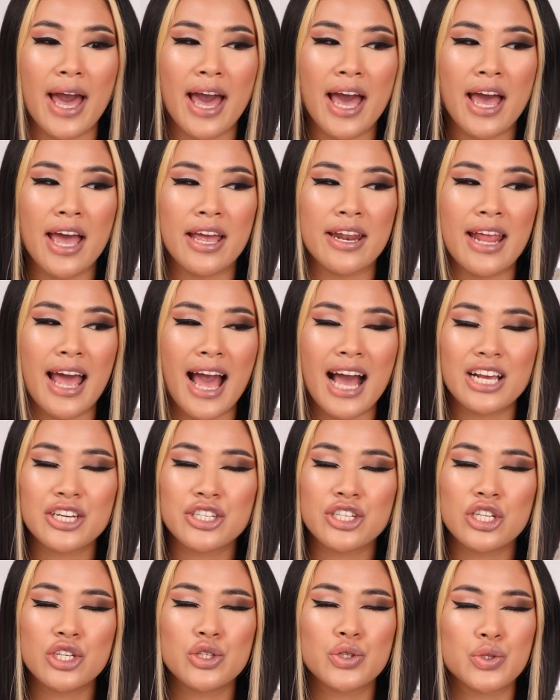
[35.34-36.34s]
and
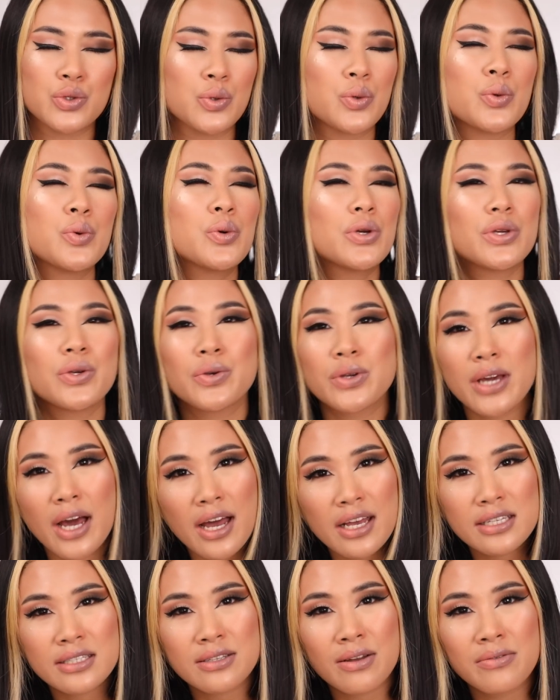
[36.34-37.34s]
actually taught you
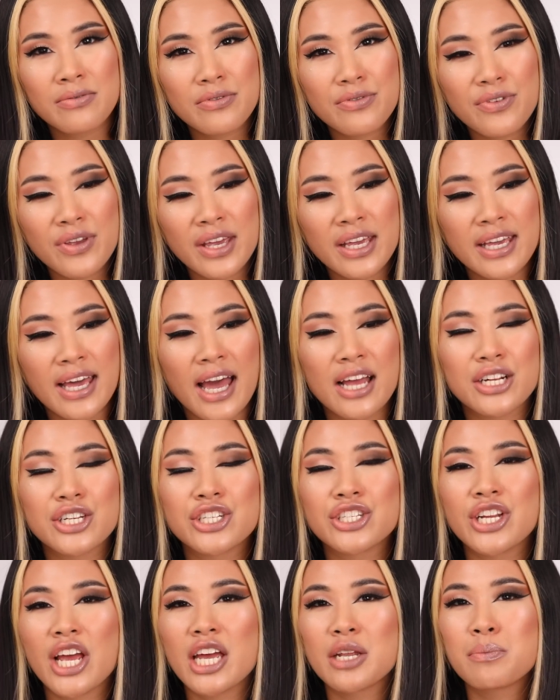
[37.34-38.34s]
guys something and
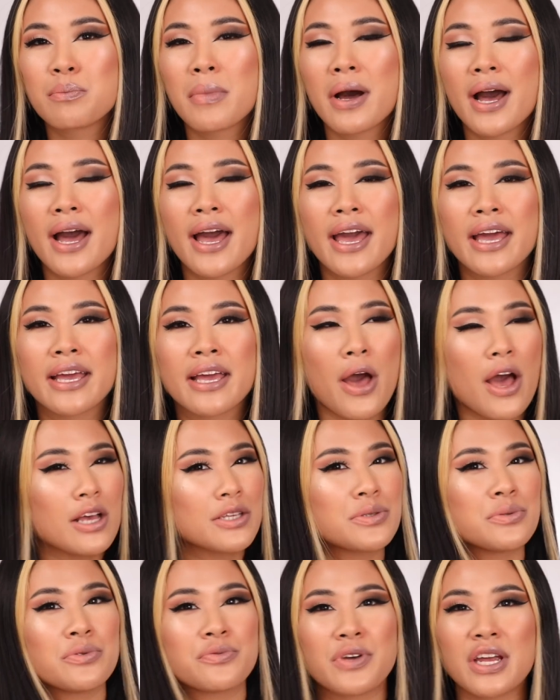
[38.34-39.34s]
shared my
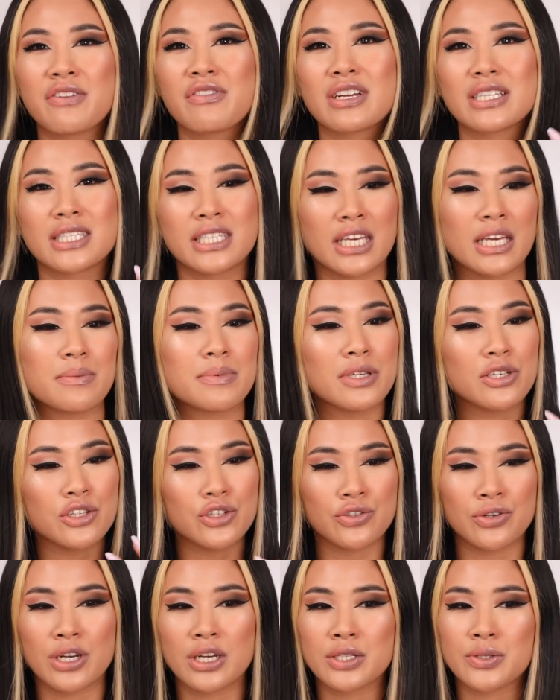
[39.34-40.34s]
personal favorite tips and
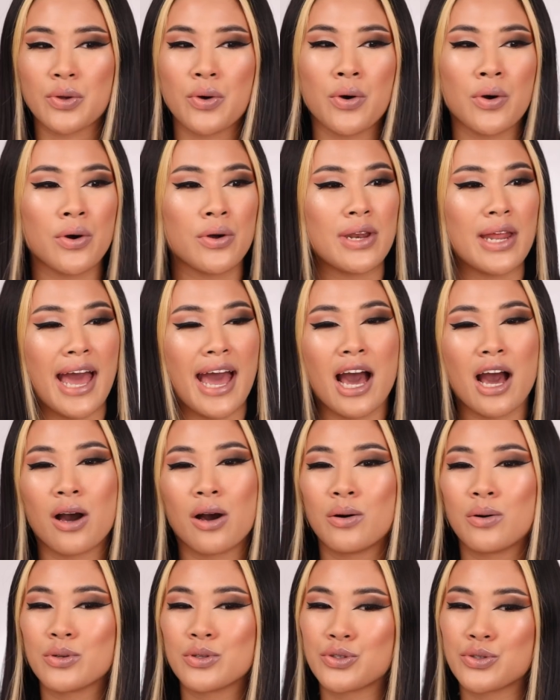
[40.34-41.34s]
tricks on
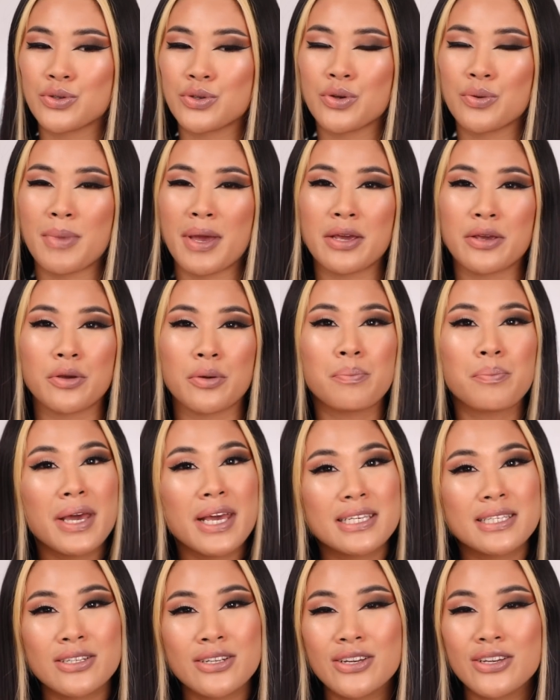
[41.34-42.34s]
how to make your
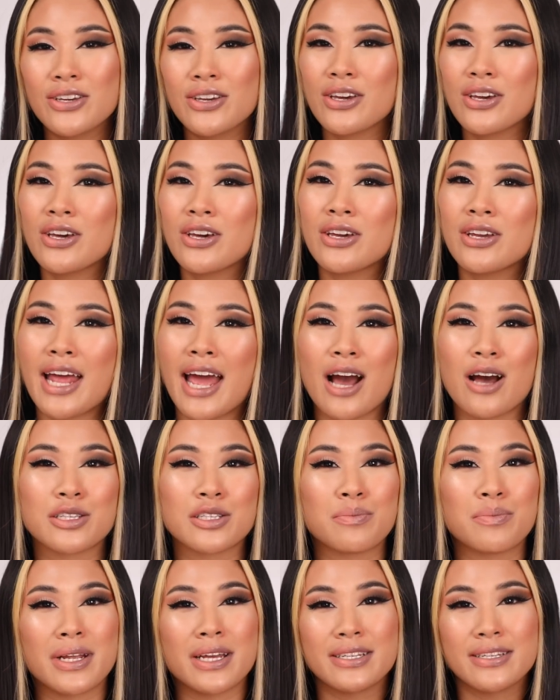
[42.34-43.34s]
base look good, how
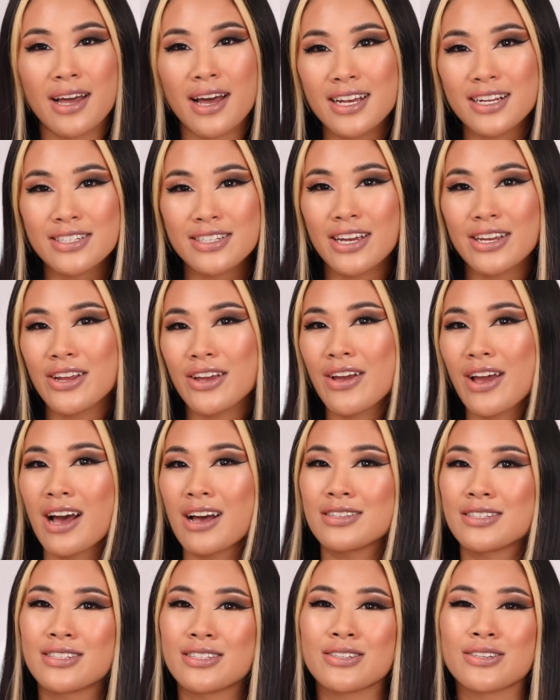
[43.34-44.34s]
to blend eyeshadow,
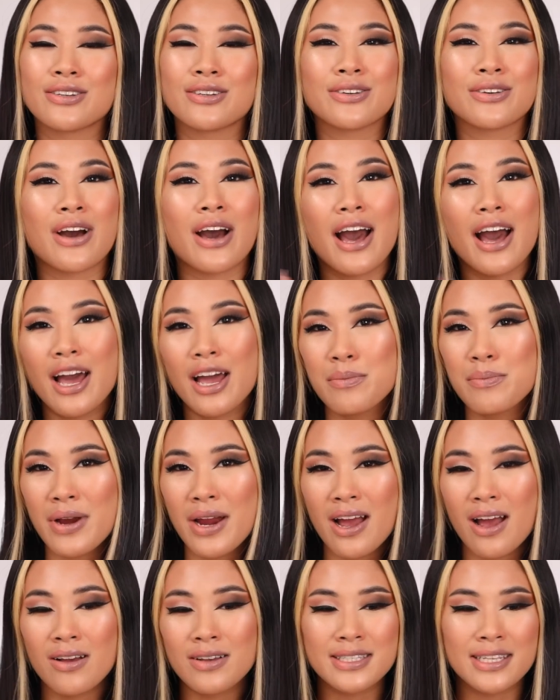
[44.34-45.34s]
how to do your
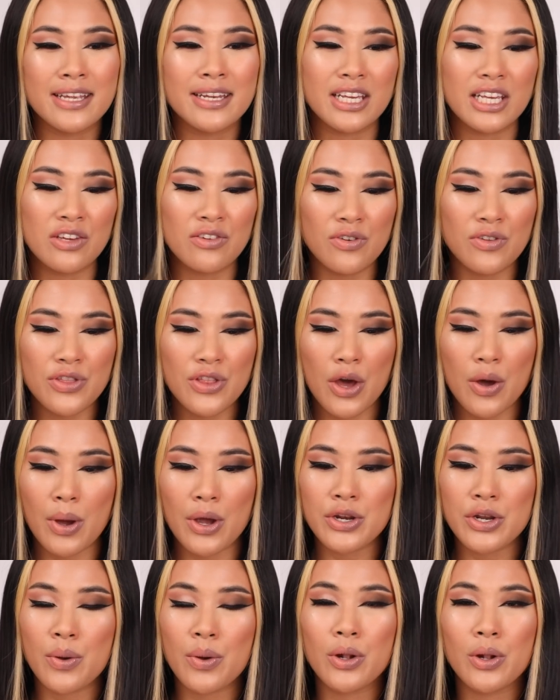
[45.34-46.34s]
eyebrows. And even though
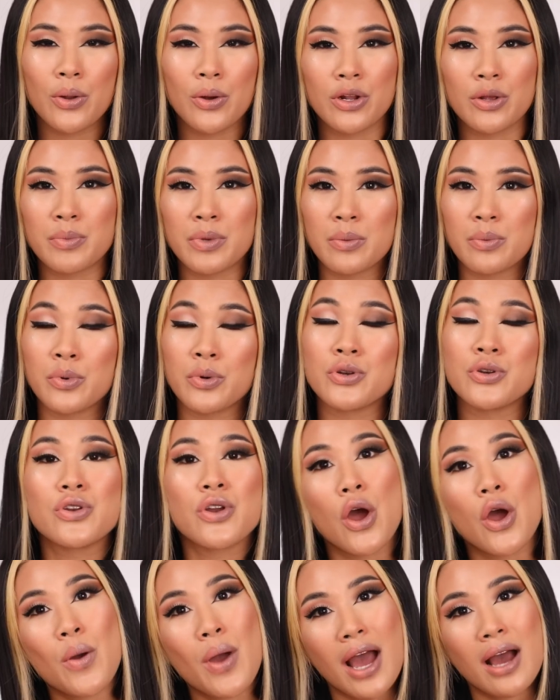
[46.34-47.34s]
I know a lot of people
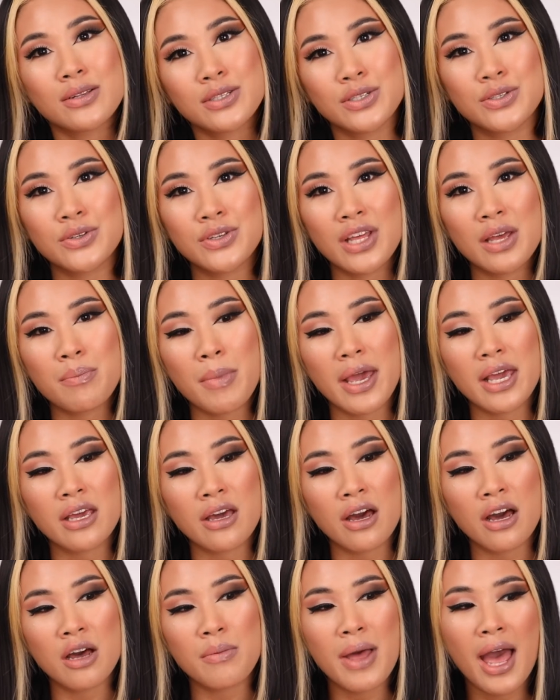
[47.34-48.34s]
know how to do their
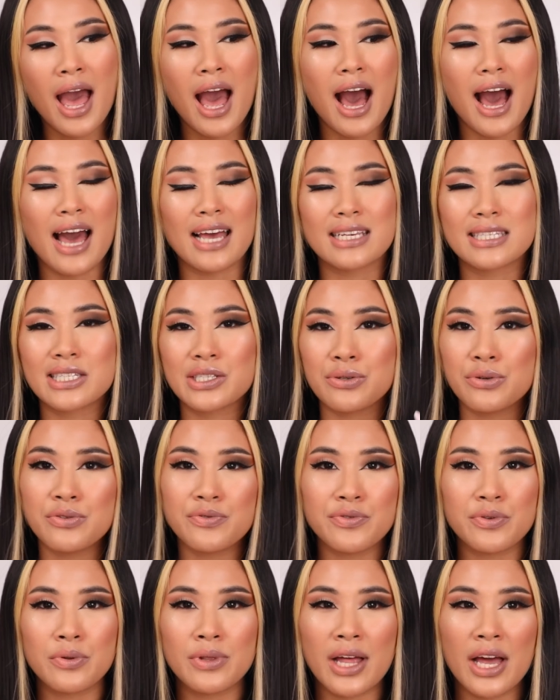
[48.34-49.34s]
makeup, I still
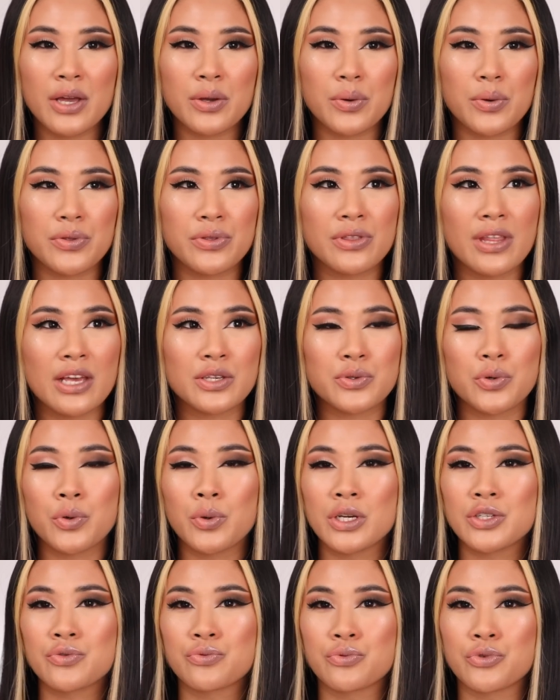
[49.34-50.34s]
feel like there's
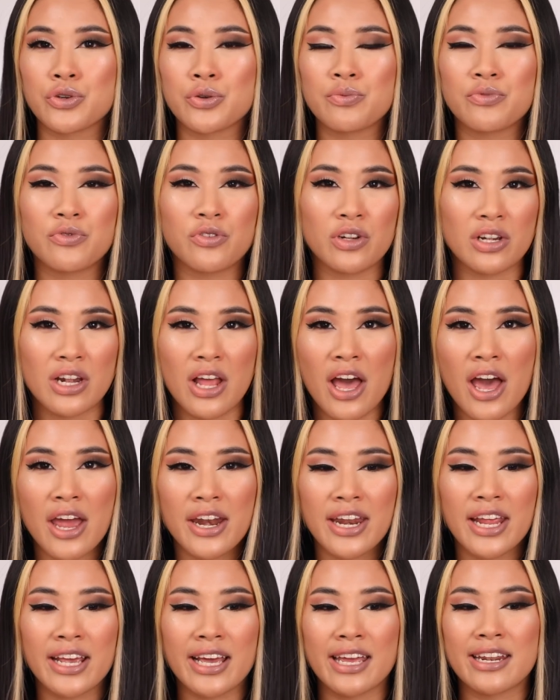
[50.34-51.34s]
always room for
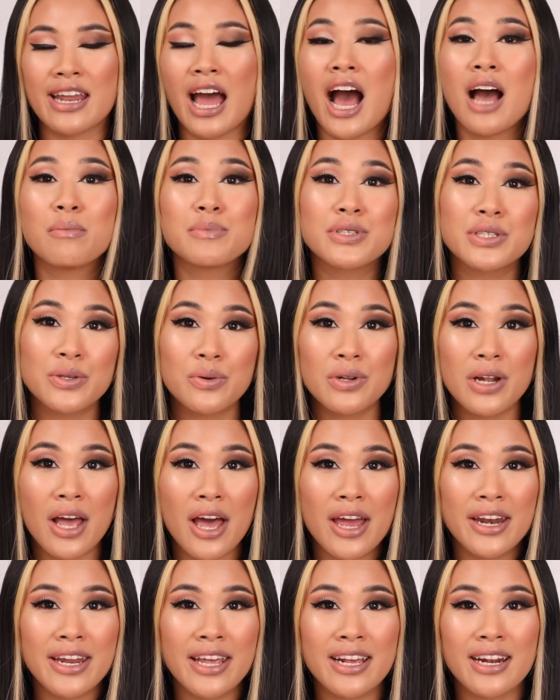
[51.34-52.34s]
learning, and I'm still
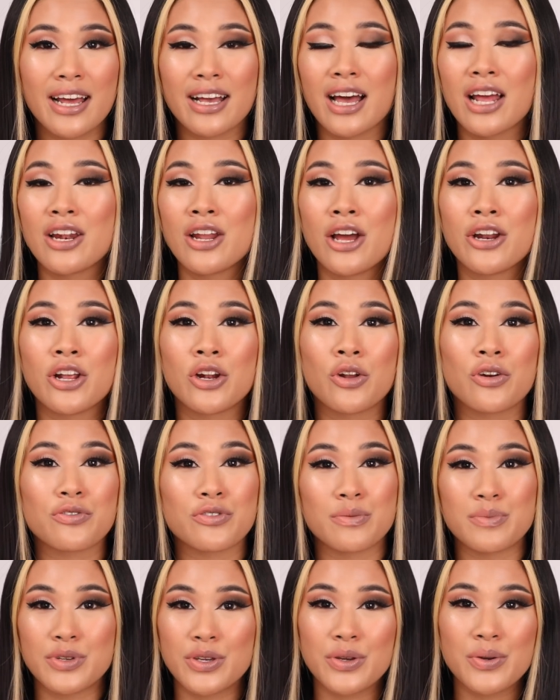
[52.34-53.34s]
learning. Like, I learn a lot
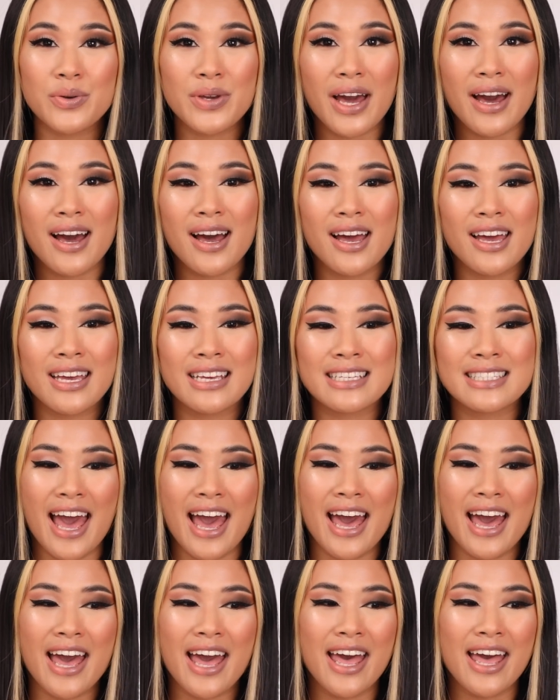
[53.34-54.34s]
from you guys
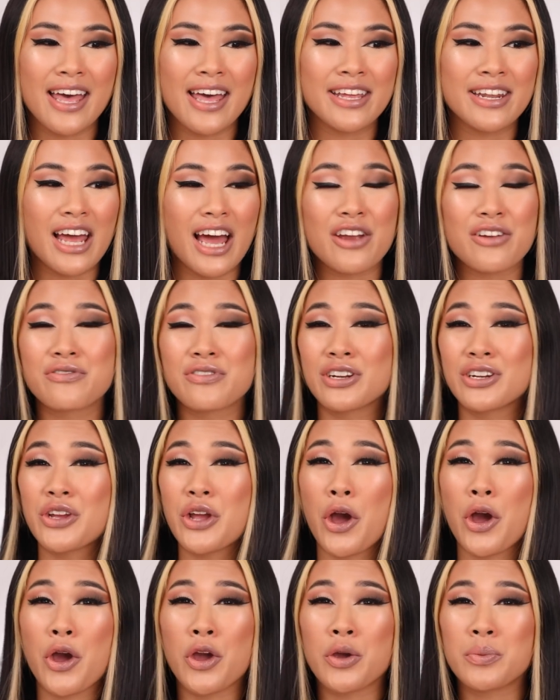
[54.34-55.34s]
and I
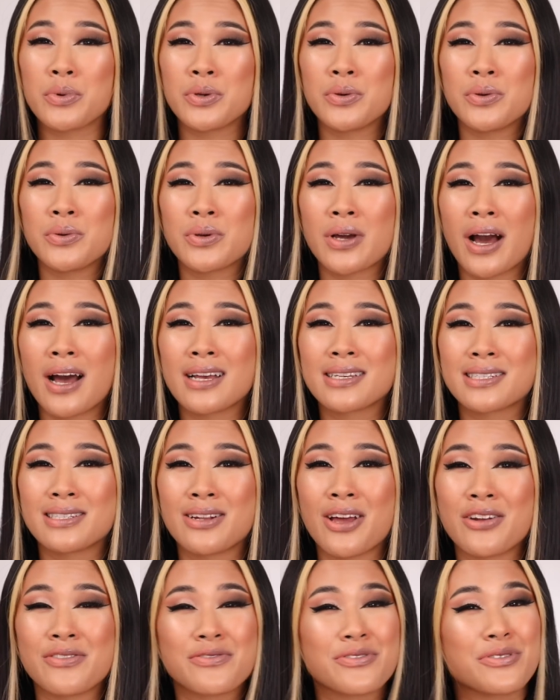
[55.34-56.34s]
really hope you guys
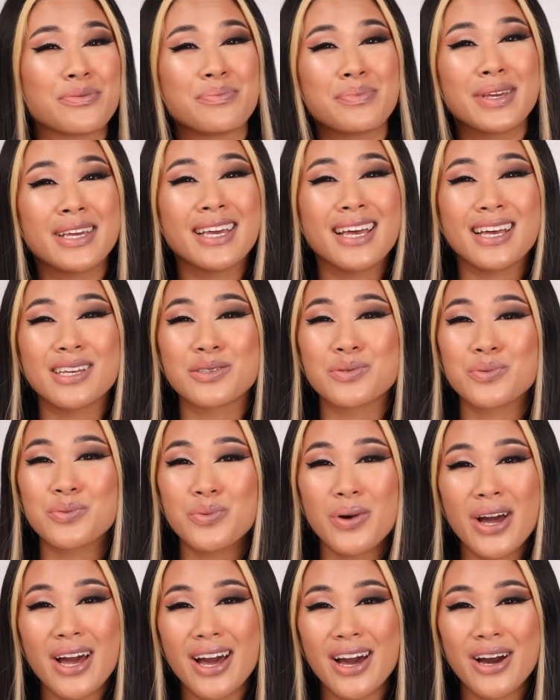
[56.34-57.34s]
learn from me as
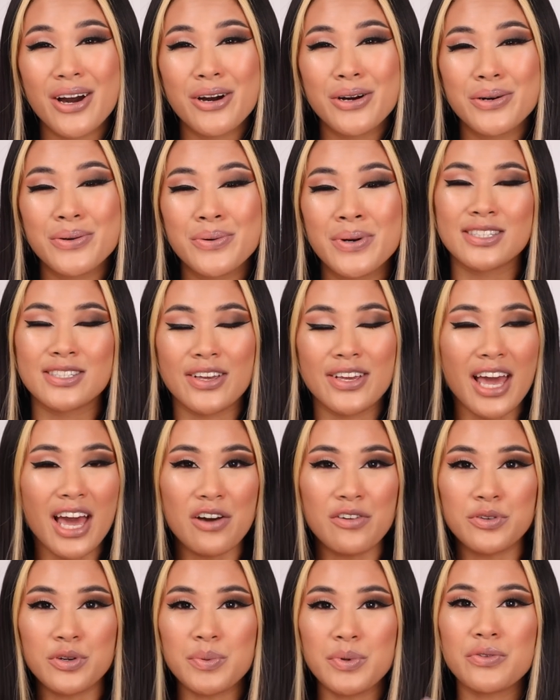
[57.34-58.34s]
well. So
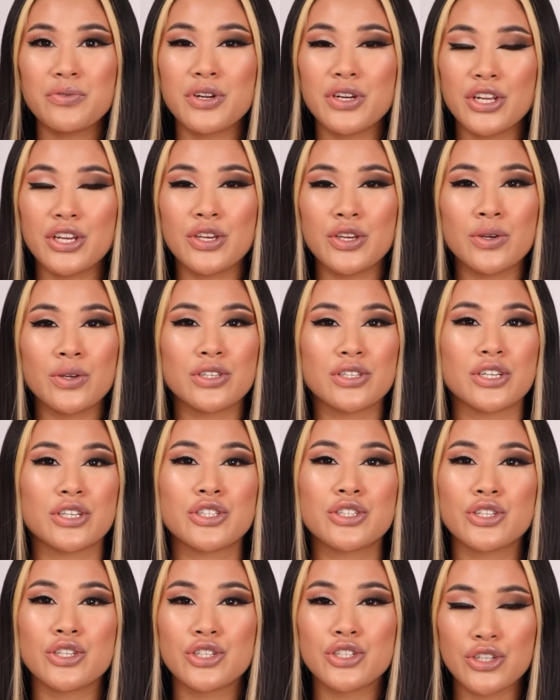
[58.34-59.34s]
yeah, it would be really cute
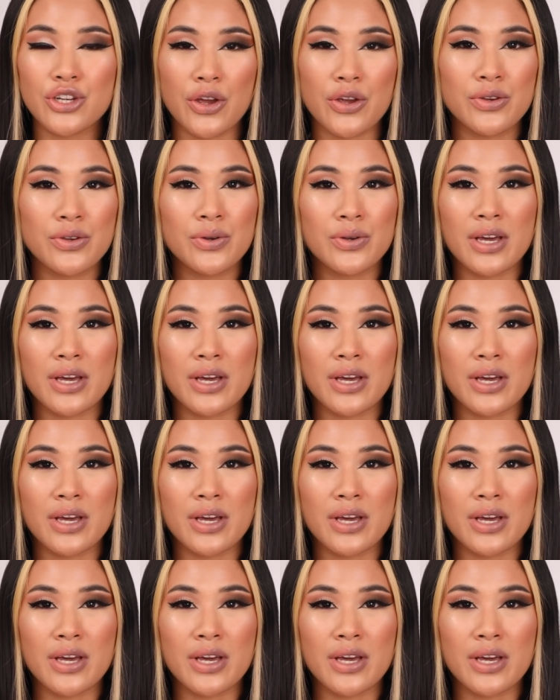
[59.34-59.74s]
just to show you